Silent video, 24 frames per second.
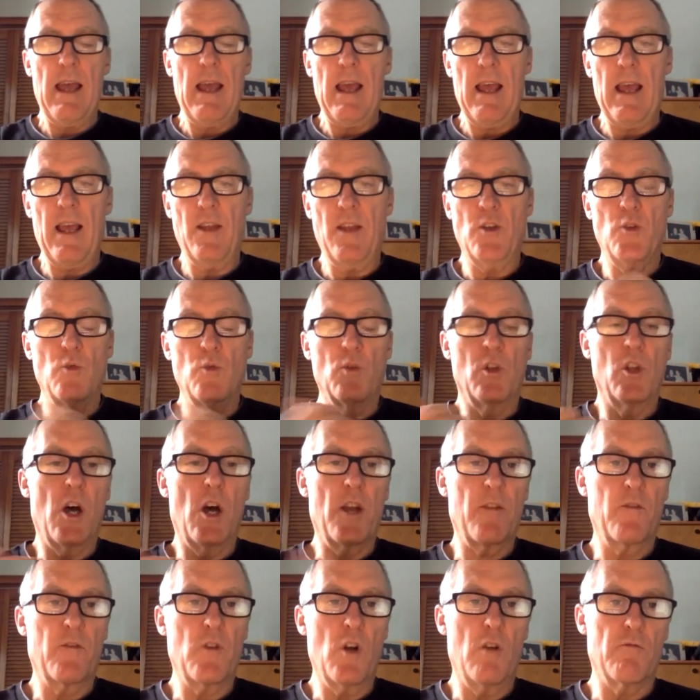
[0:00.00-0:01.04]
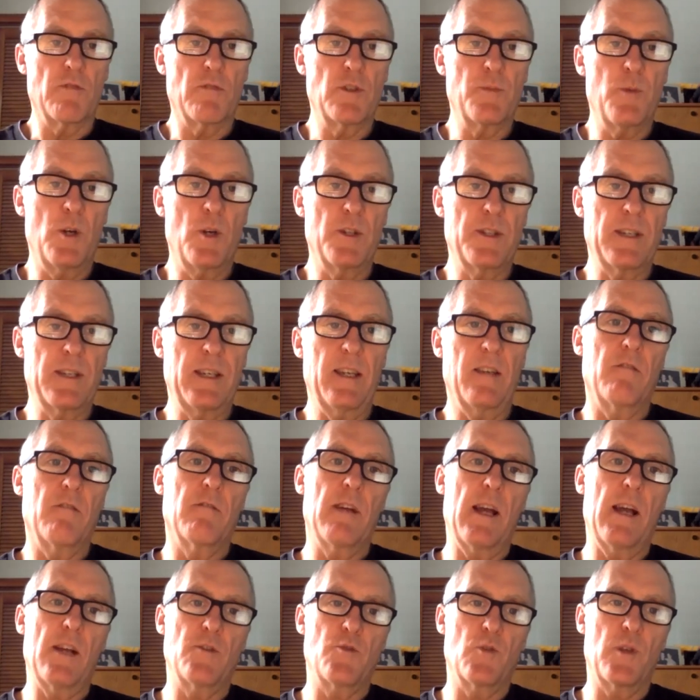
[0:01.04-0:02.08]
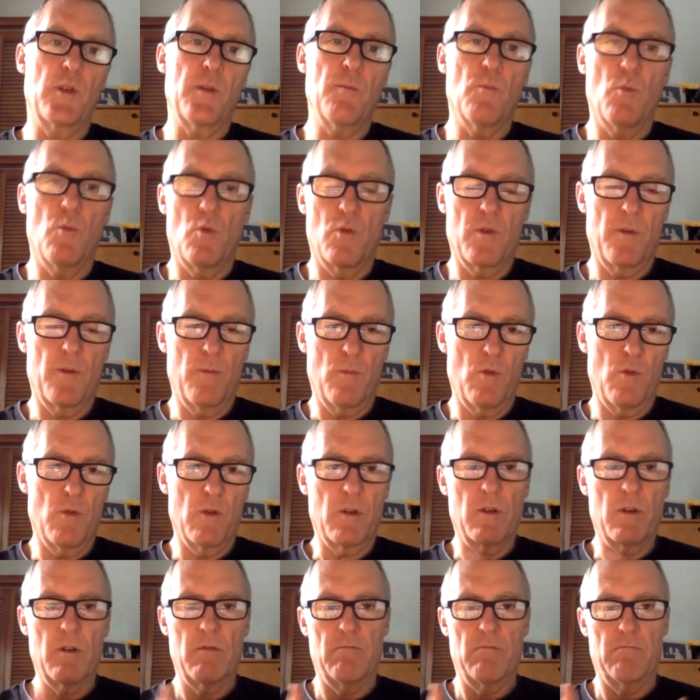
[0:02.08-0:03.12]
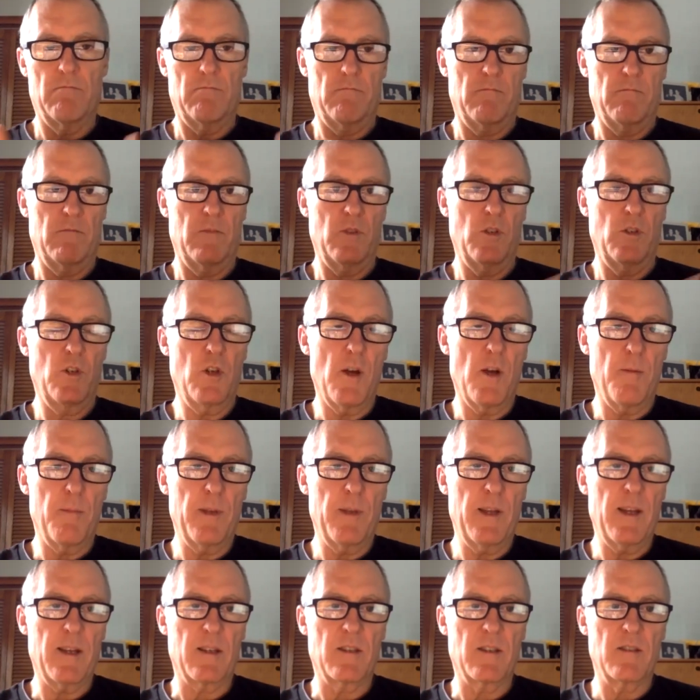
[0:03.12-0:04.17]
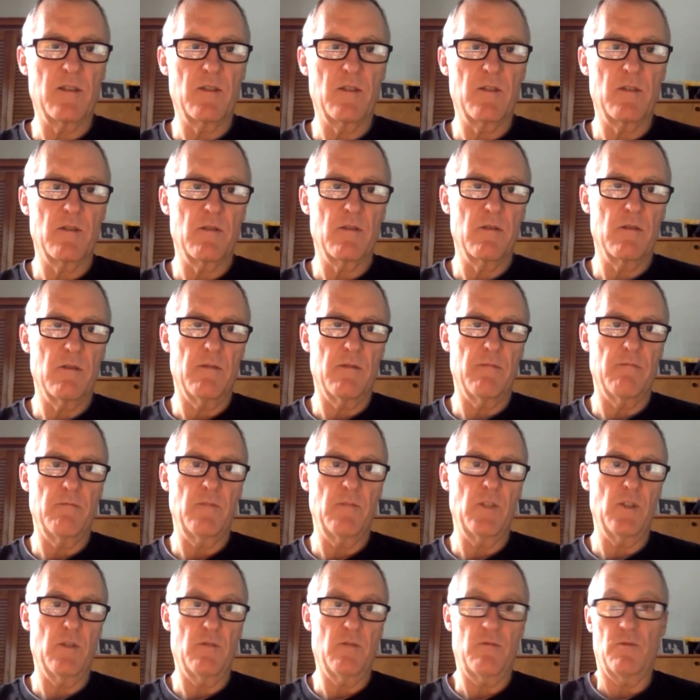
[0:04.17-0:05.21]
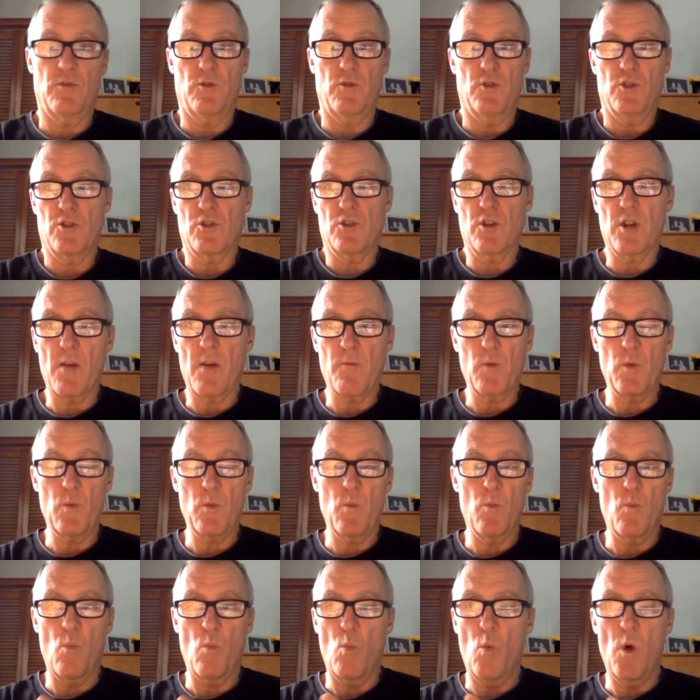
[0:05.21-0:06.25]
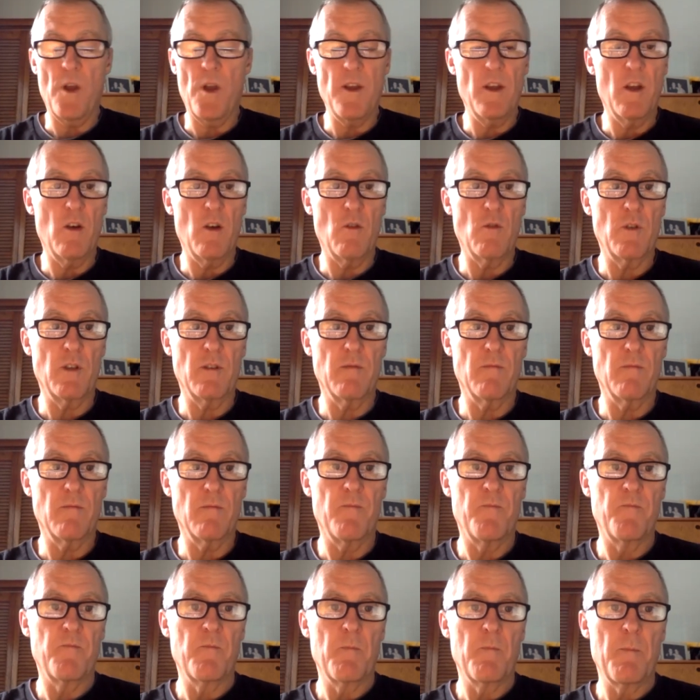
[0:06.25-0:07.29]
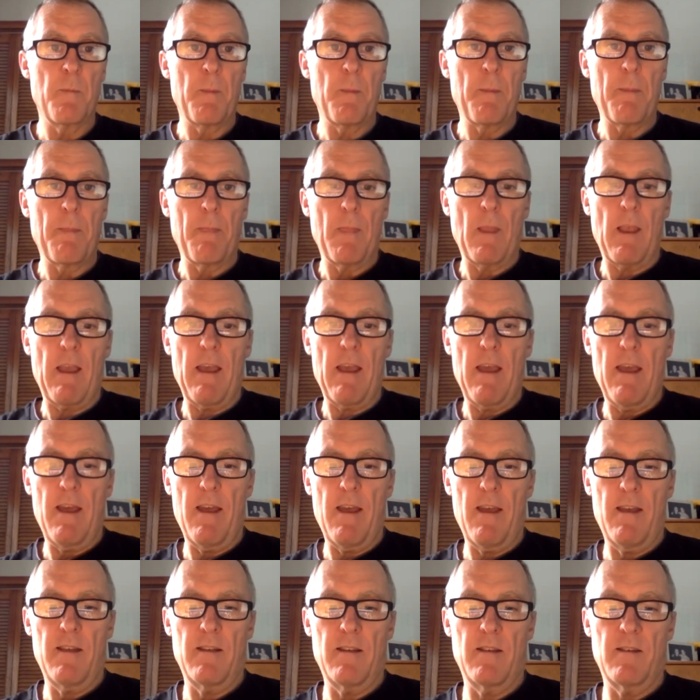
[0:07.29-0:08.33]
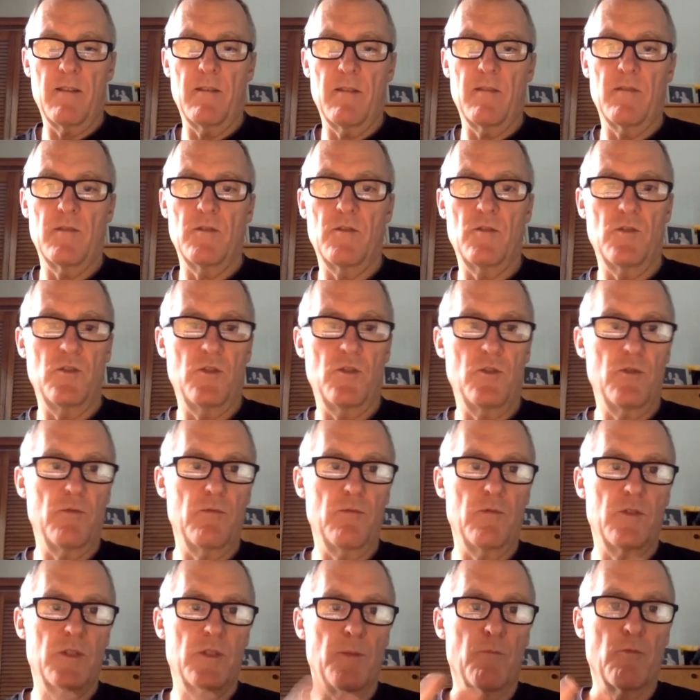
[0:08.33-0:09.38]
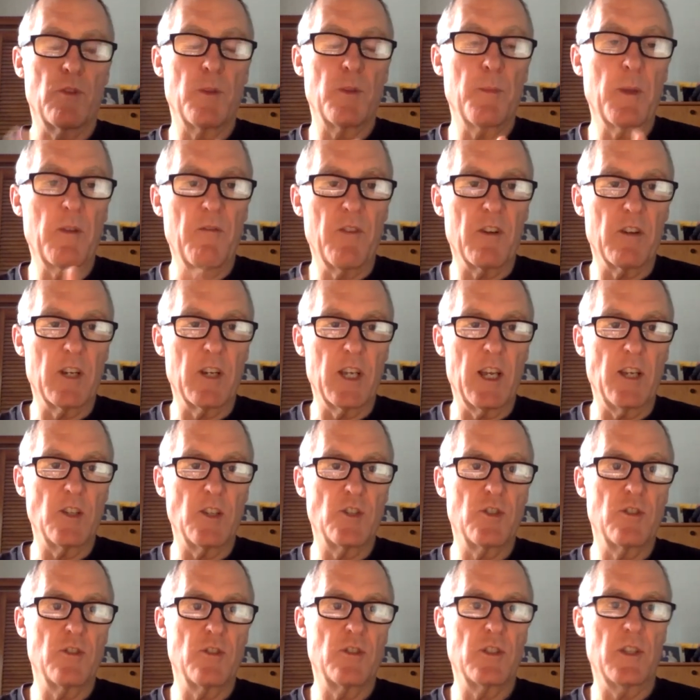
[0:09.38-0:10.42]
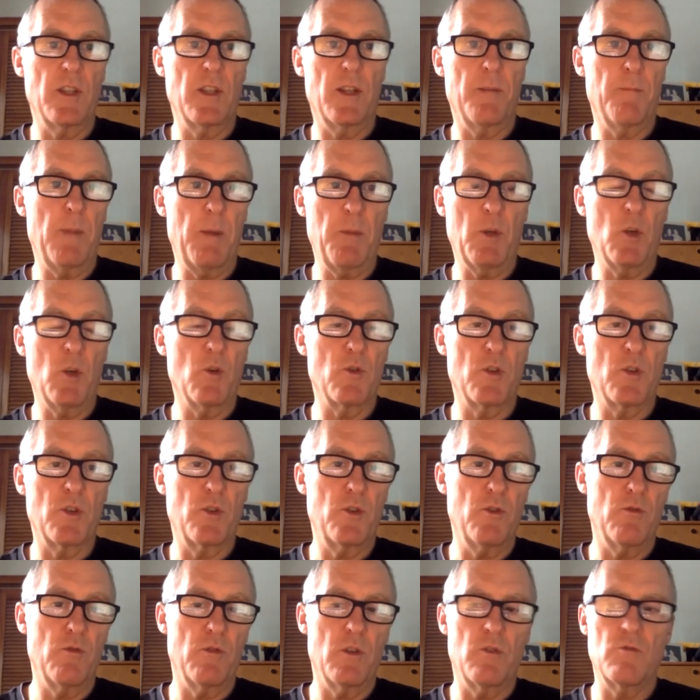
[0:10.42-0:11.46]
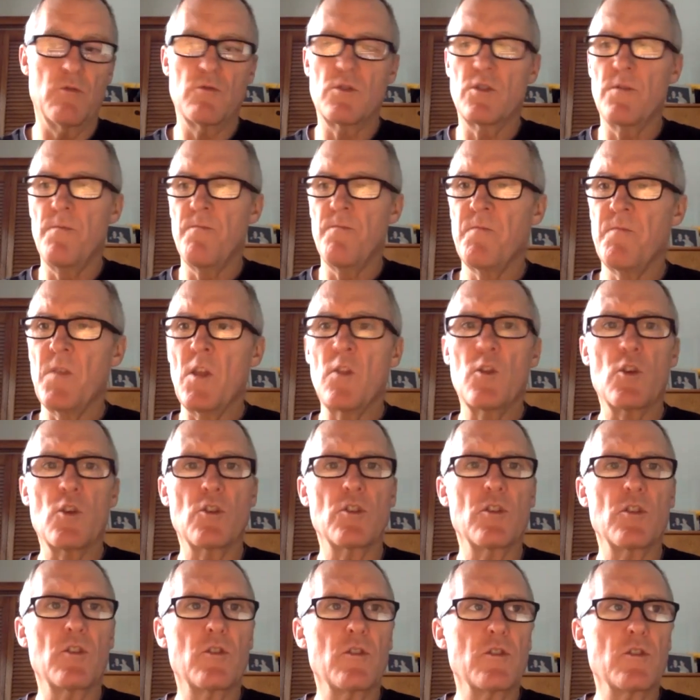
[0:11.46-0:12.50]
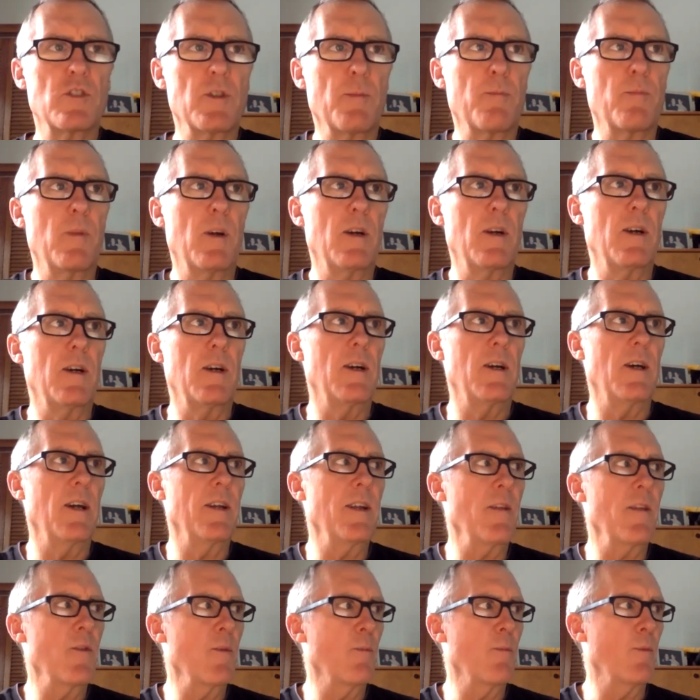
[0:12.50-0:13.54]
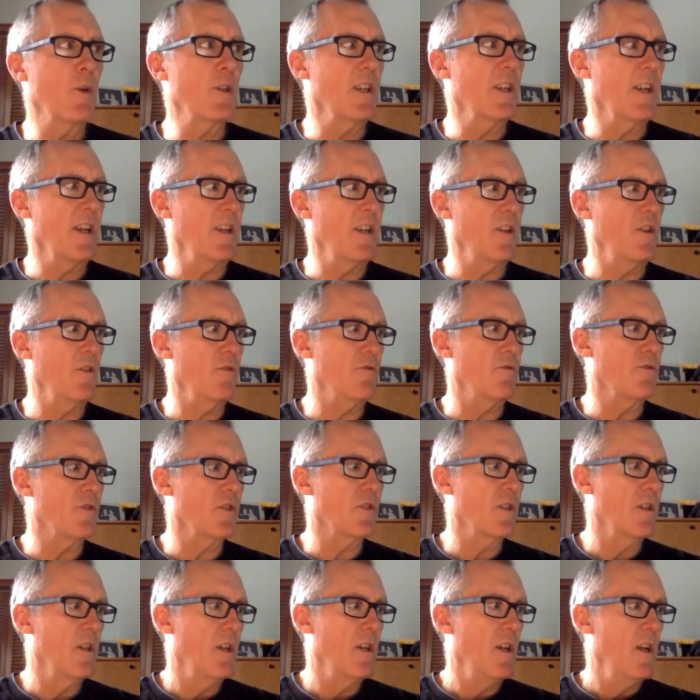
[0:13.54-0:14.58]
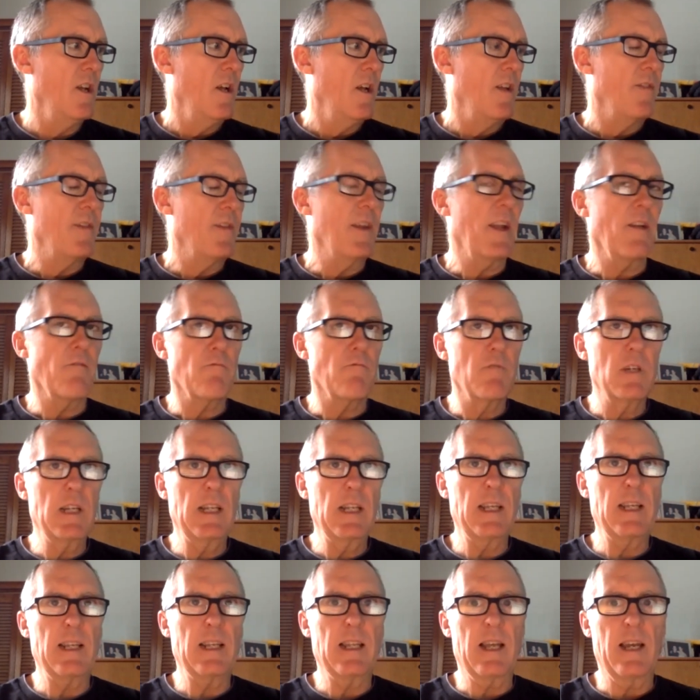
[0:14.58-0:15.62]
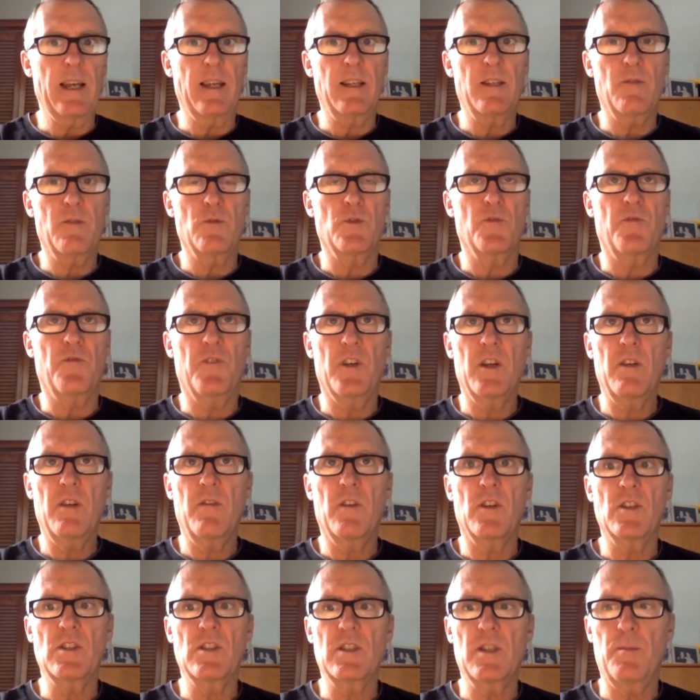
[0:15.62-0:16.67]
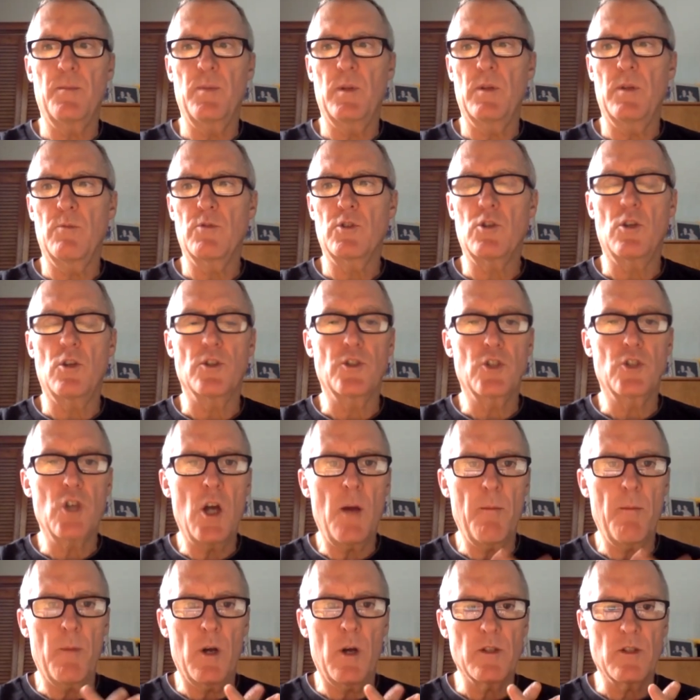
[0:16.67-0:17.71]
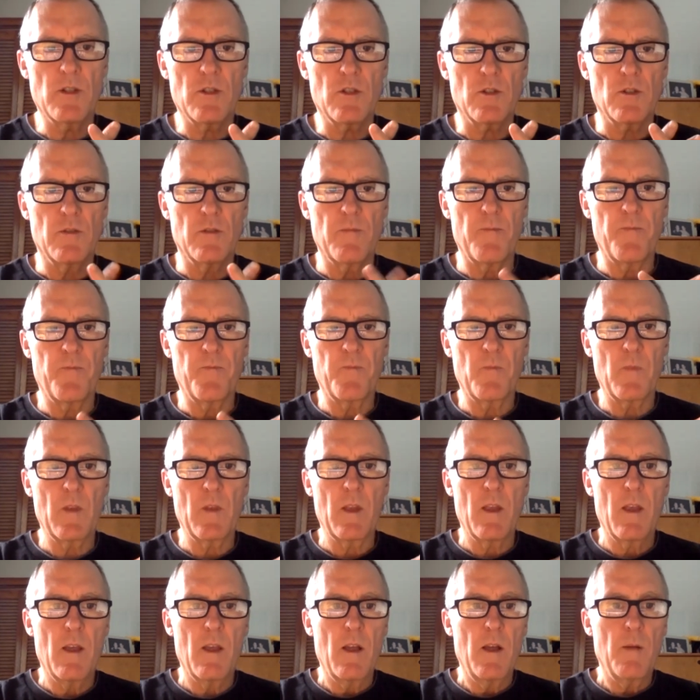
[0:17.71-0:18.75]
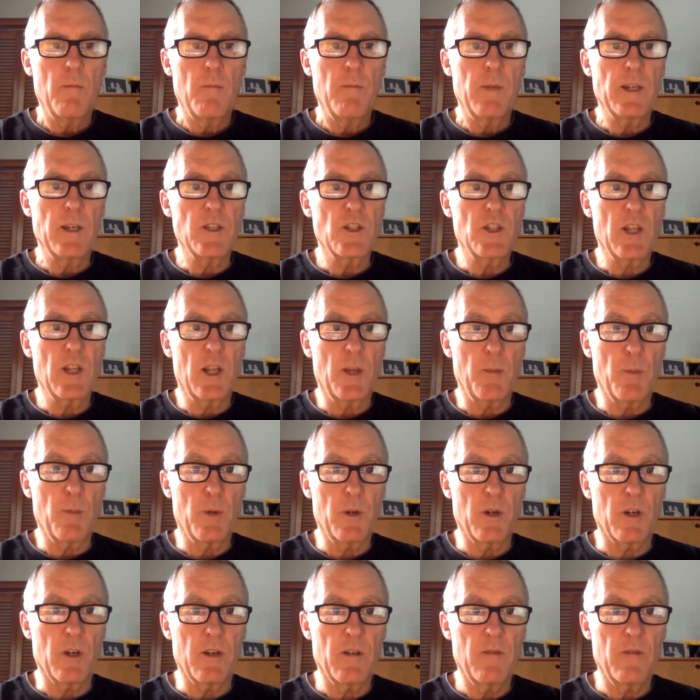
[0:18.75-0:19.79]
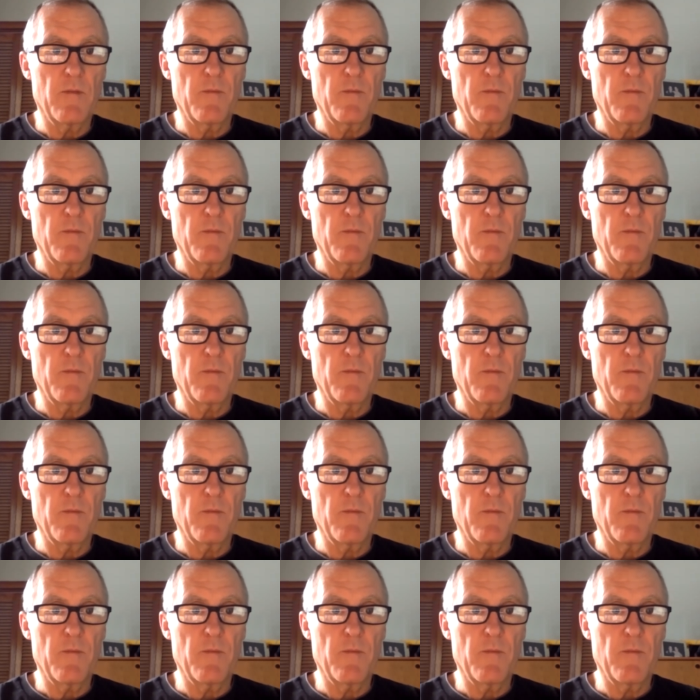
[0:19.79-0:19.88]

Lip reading: and do a lot of call response and get gradually more and more complex. You start off with one note and some rhythmic variations, and then maybe go to two notes. There's another book that I used that I really liked. It was very, very simple. It was called Chop Monster by Shelley Berg.